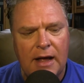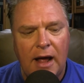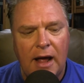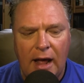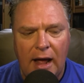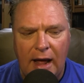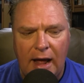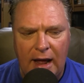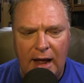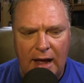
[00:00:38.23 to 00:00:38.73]

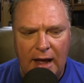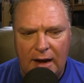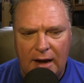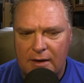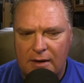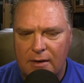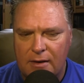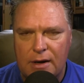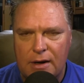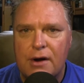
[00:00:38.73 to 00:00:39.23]
and
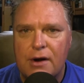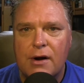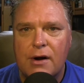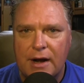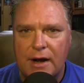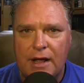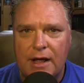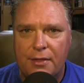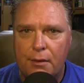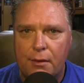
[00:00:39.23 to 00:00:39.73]
you're going to
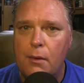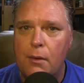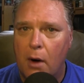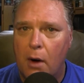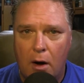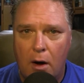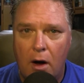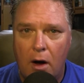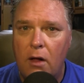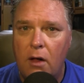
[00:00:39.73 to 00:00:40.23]
get through
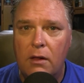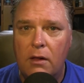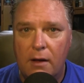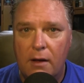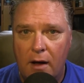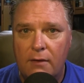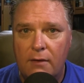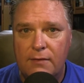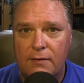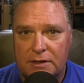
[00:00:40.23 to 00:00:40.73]
all
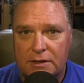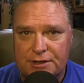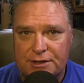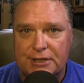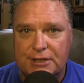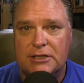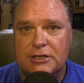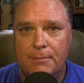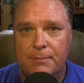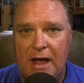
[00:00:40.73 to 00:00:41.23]
of
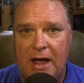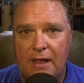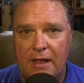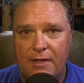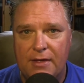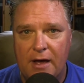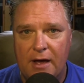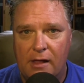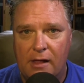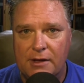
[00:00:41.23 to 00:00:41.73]
systematic
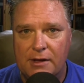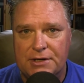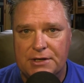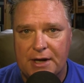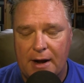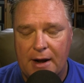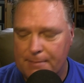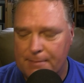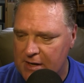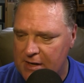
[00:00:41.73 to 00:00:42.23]
theology.
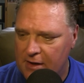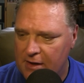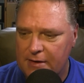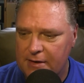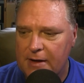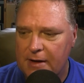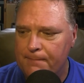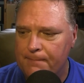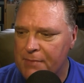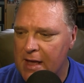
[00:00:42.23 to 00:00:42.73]
And I'm telling
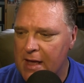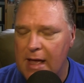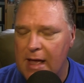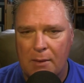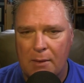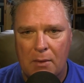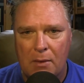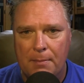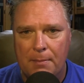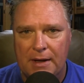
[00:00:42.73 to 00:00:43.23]
you, it
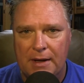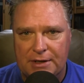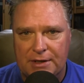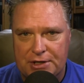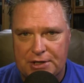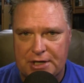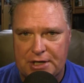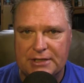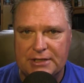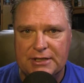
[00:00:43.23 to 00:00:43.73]
will be
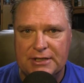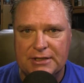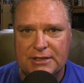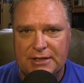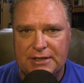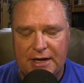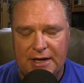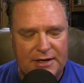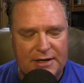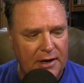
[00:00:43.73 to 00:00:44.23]
just as
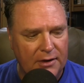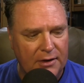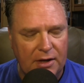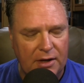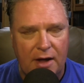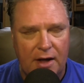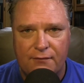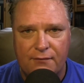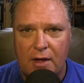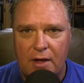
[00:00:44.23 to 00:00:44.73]
detailed,
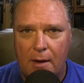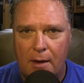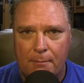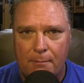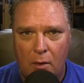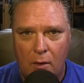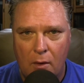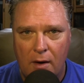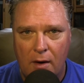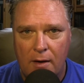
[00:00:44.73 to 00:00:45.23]
if not
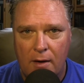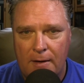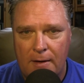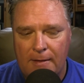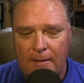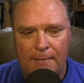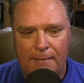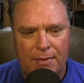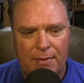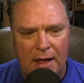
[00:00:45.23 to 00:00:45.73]
more,
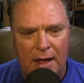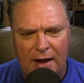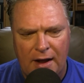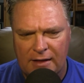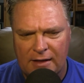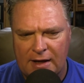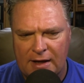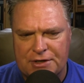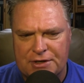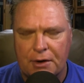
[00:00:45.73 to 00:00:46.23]

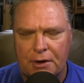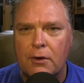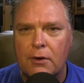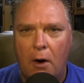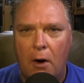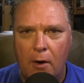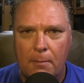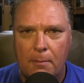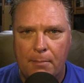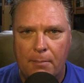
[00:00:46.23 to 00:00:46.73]
unless you're
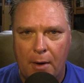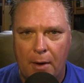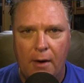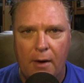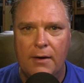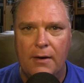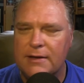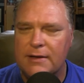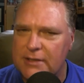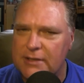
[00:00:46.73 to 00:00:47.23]
Karl Barth.
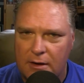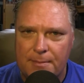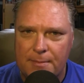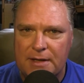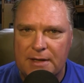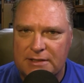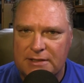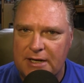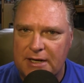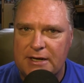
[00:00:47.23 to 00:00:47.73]
It's not going to be
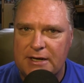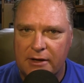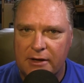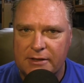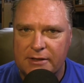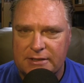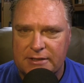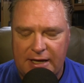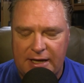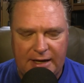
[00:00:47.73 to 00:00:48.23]
as detailed
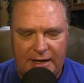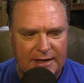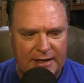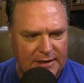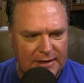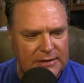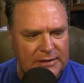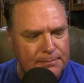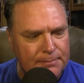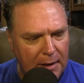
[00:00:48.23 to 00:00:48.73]
as he
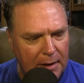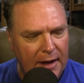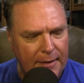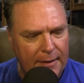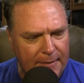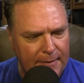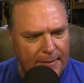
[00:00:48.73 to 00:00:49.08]
is, but